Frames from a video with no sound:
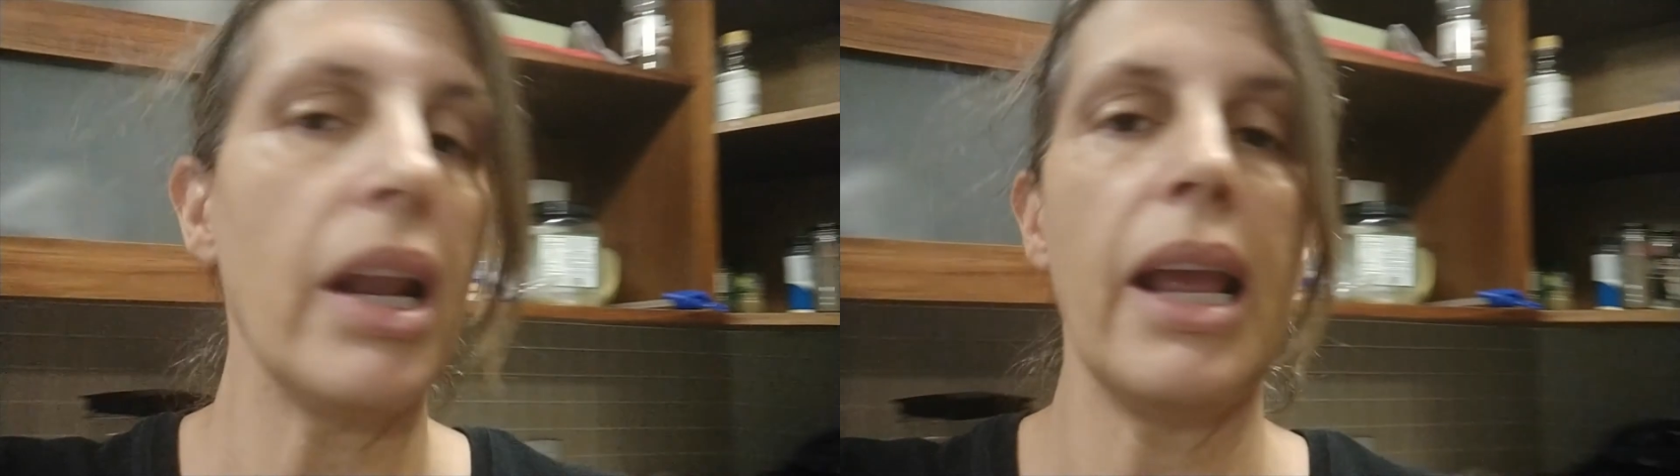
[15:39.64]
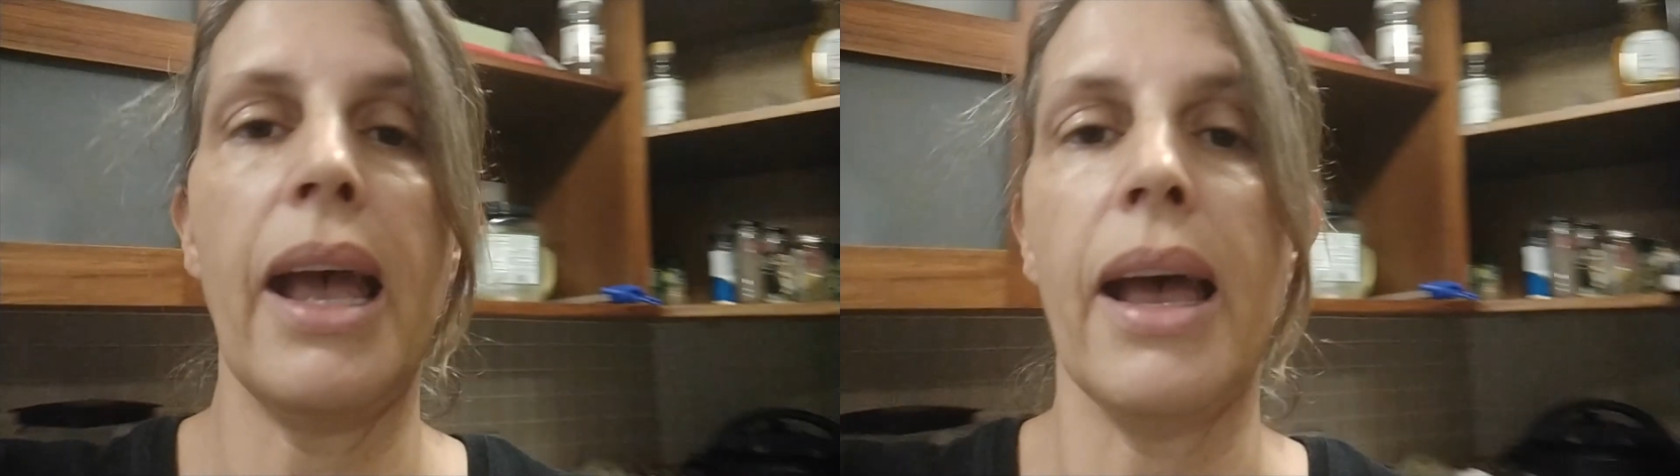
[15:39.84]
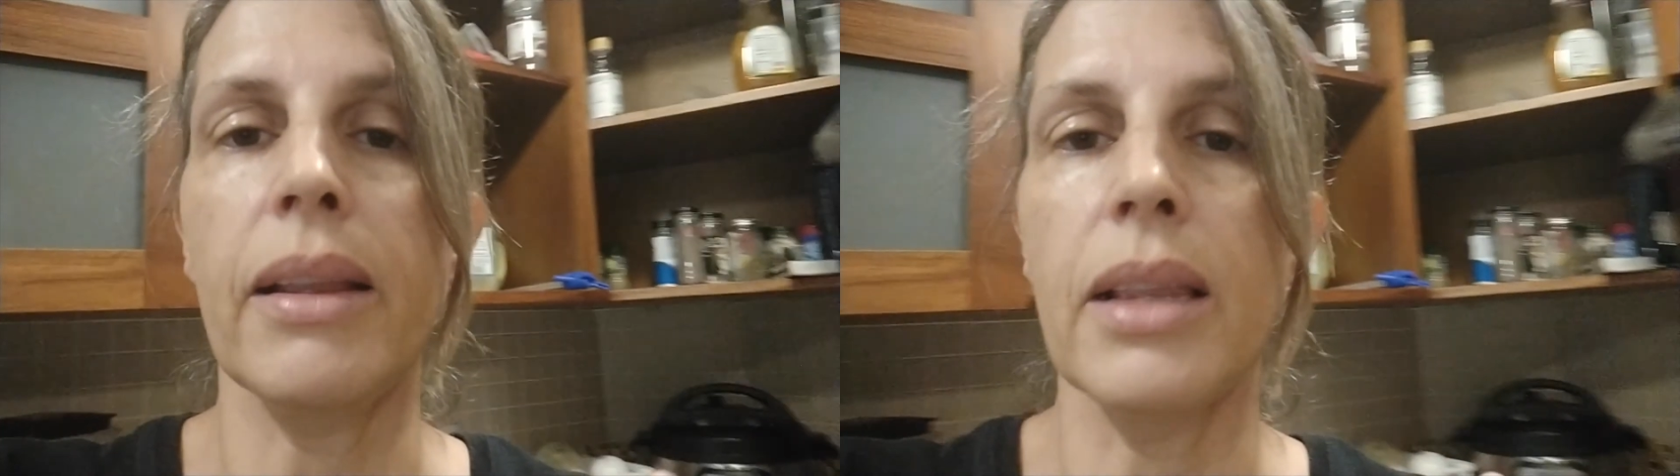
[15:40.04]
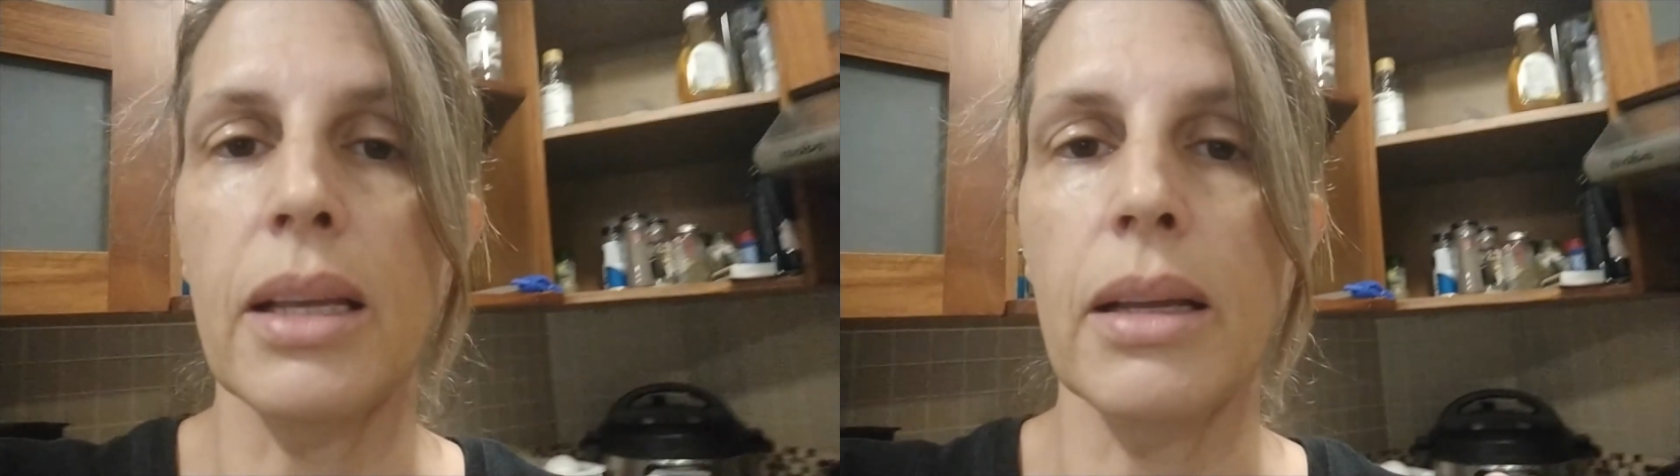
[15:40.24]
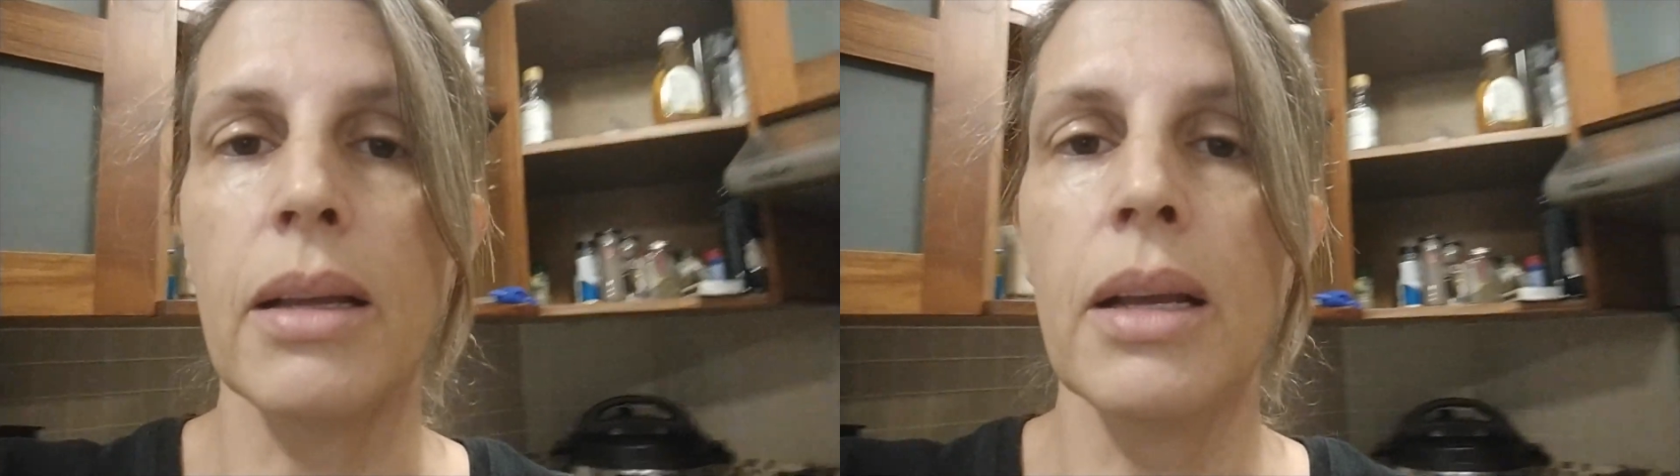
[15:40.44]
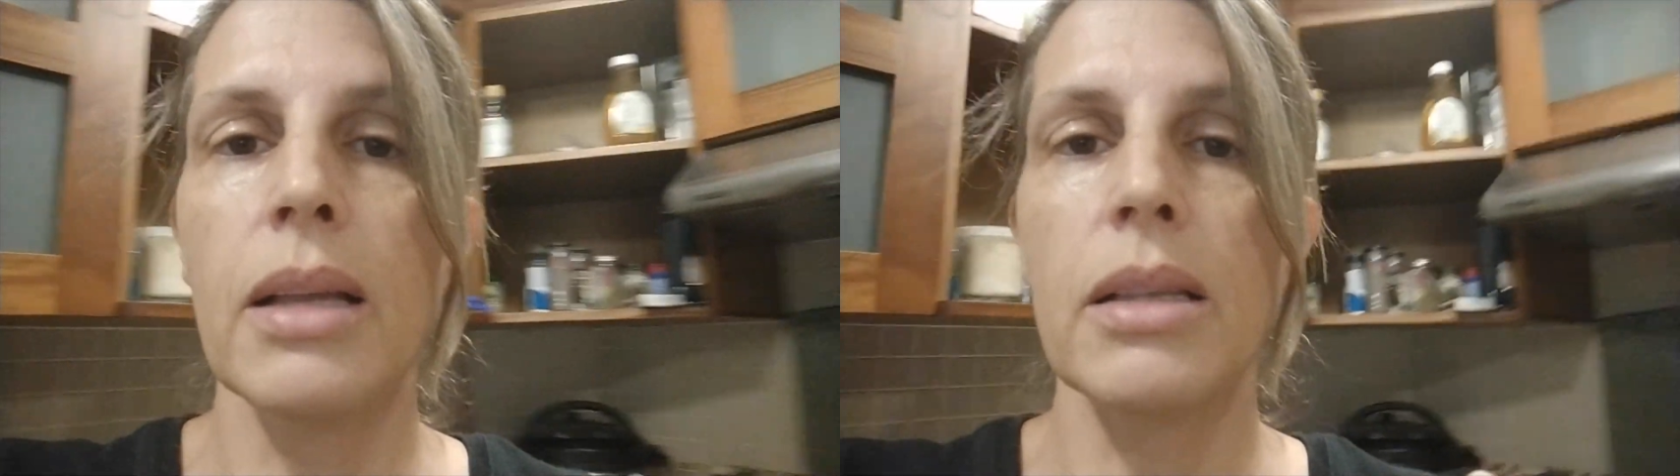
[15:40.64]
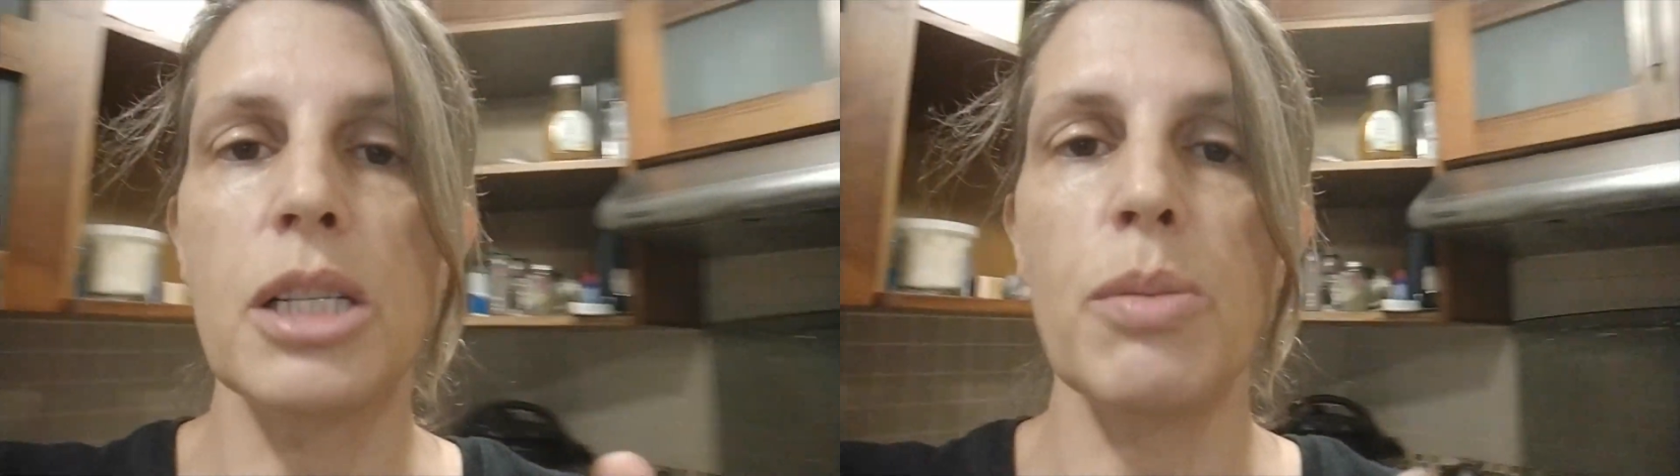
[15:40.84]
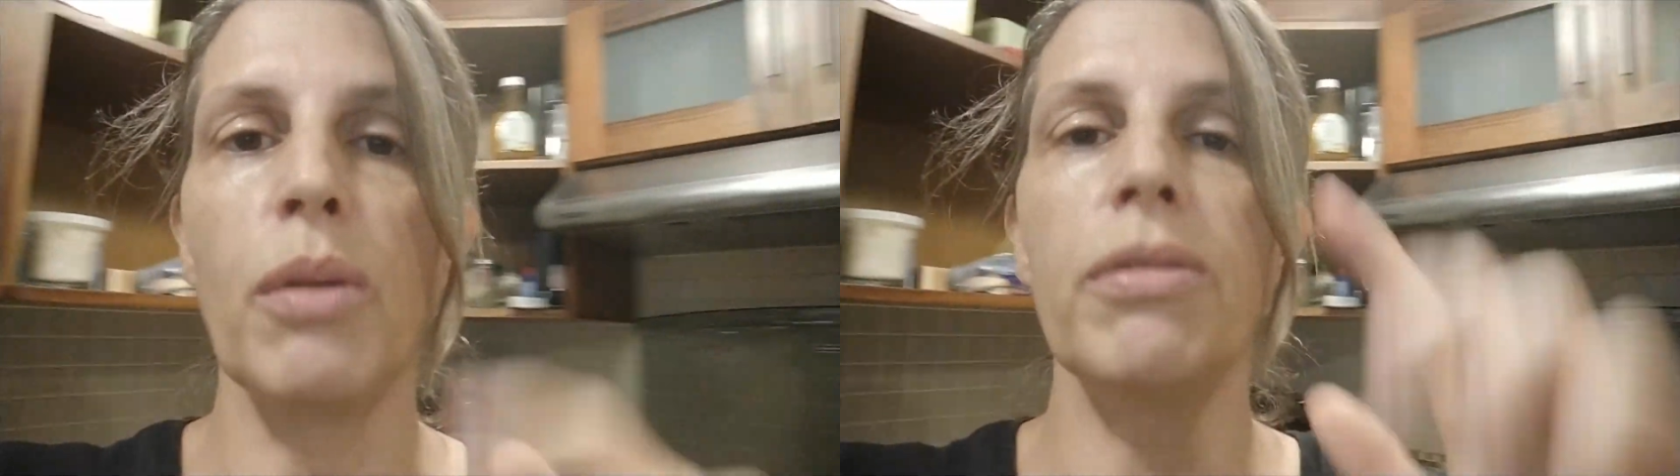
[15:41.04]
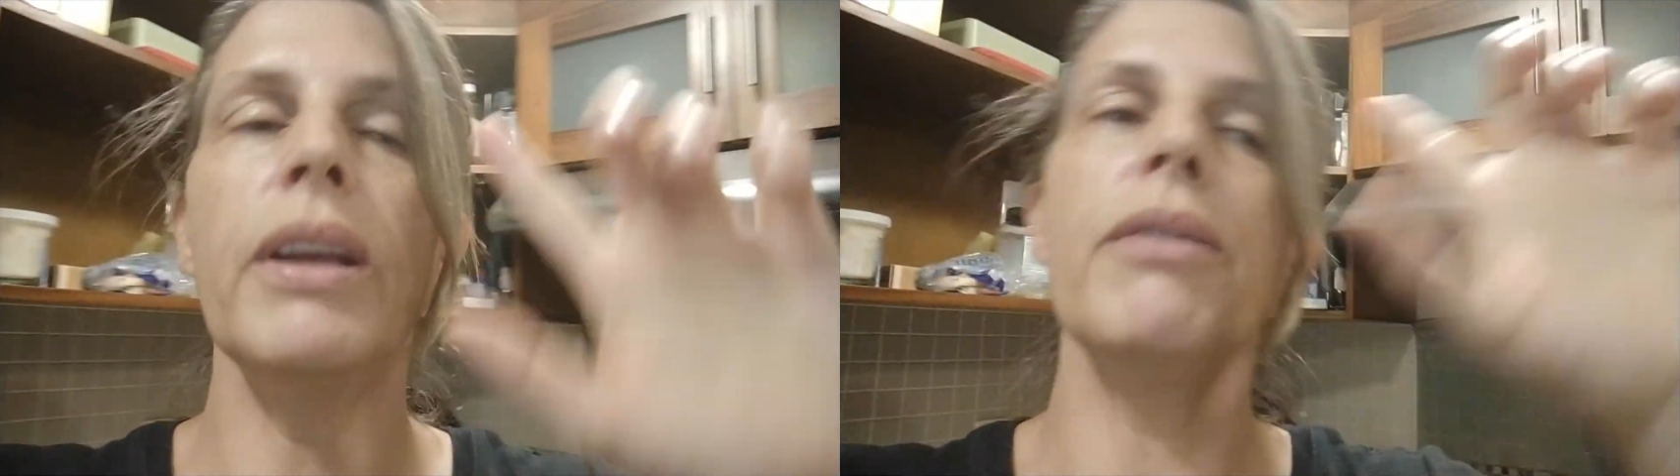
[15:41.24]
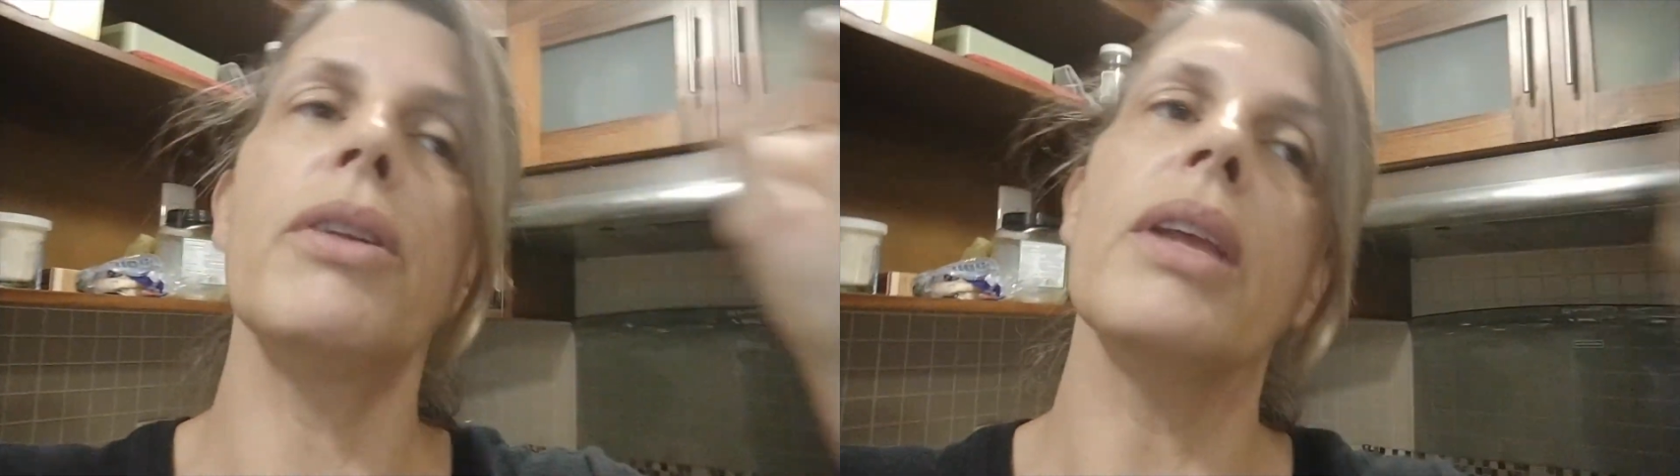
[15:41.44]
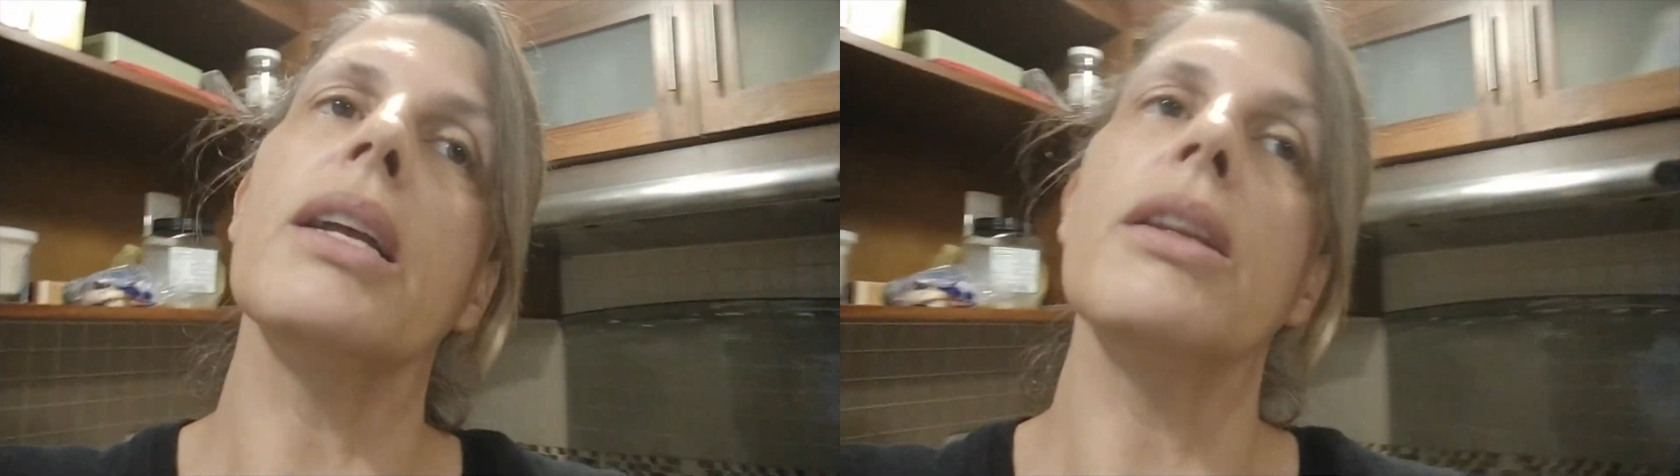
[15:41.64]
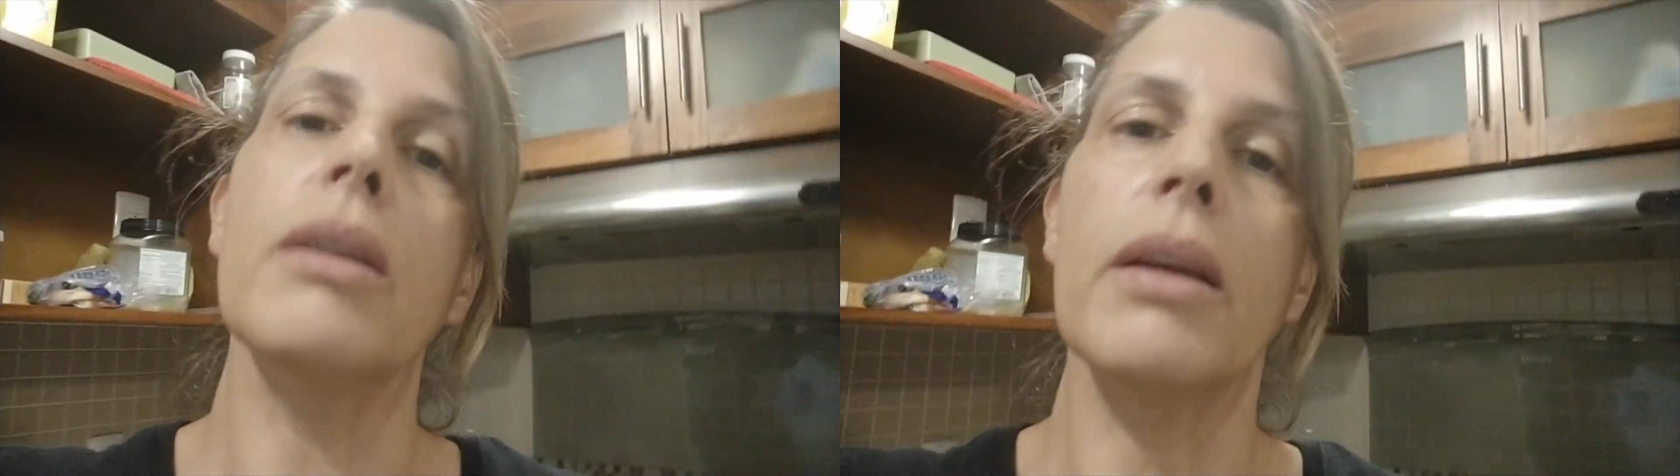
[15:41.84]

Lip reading: I add the smoke flavor that,